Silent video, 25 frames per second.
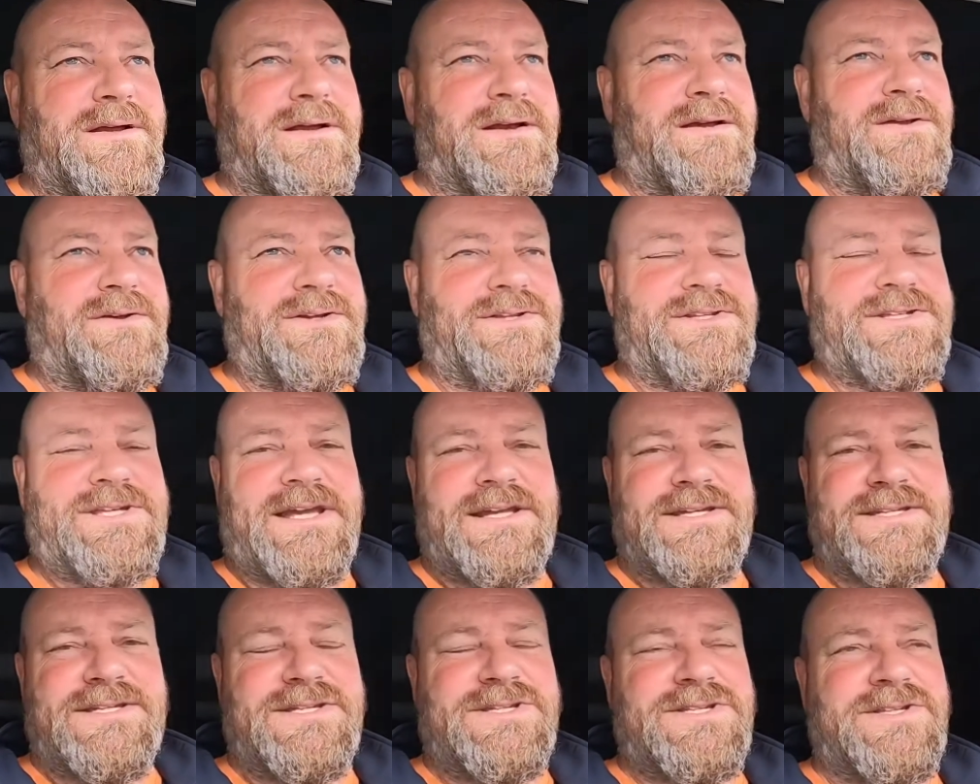All it
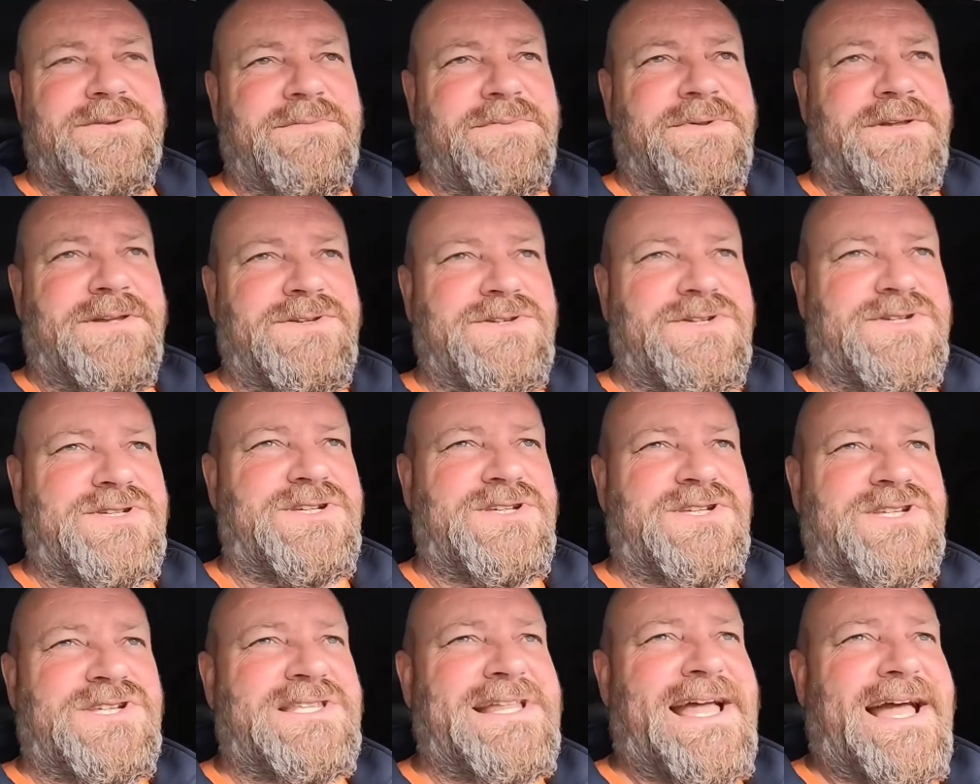takes is something just
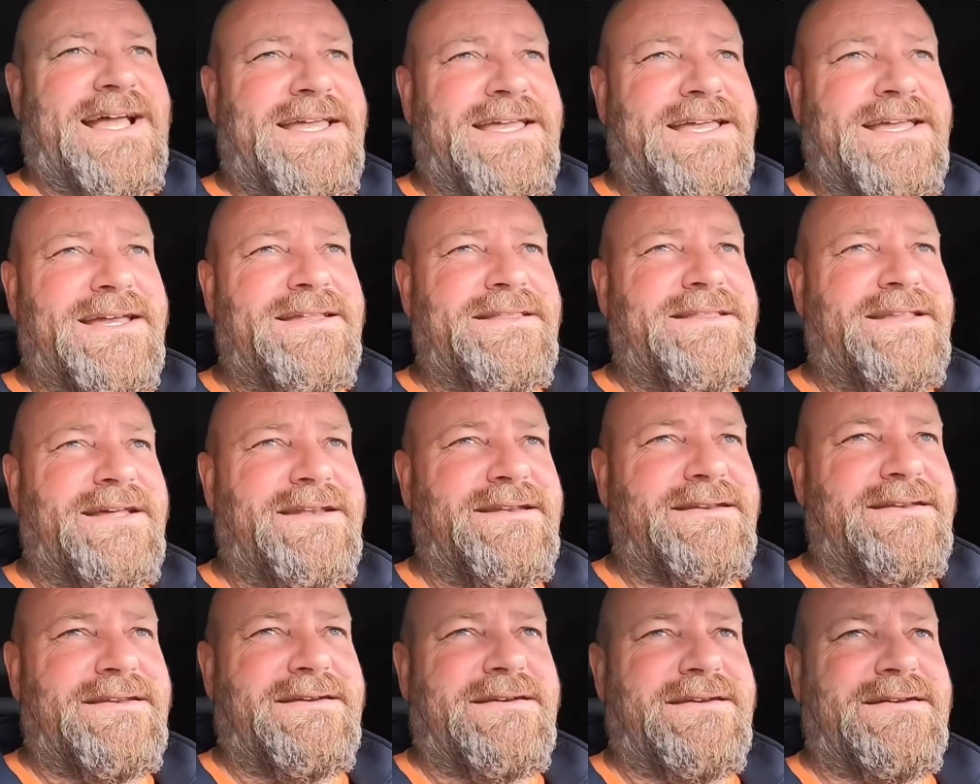to snag it and
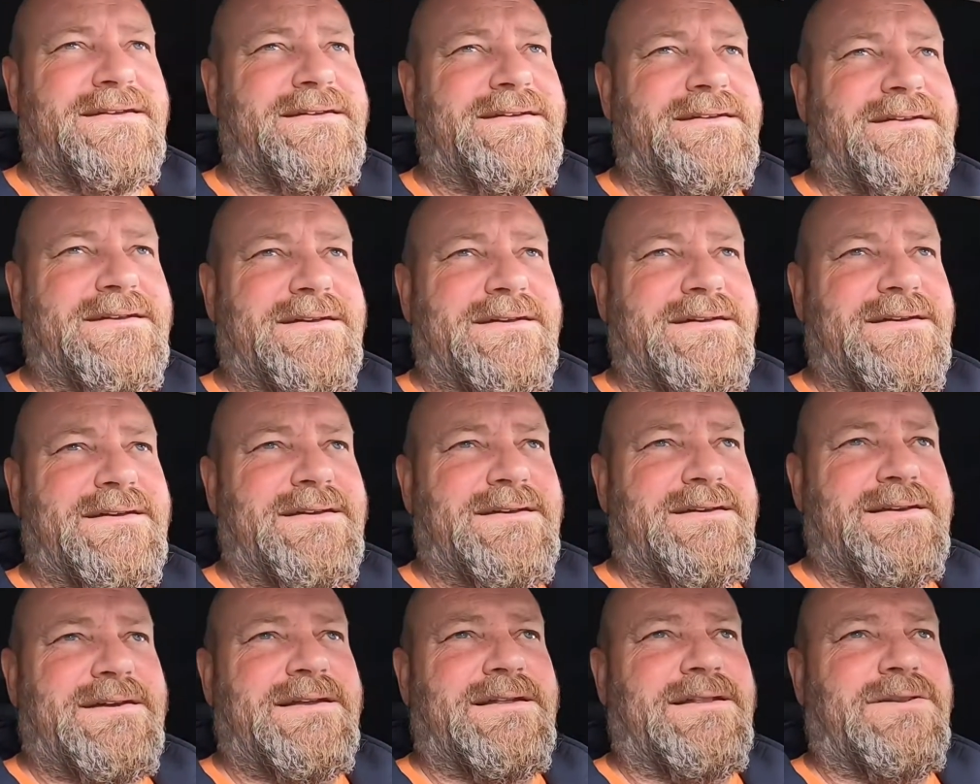
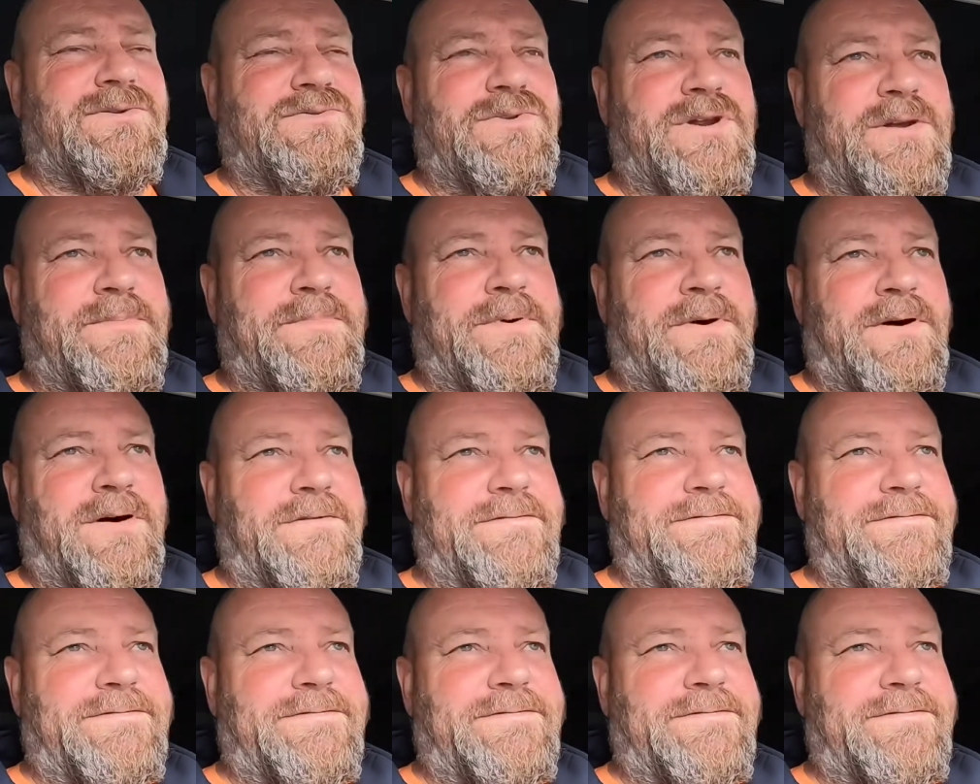then it'll rip off.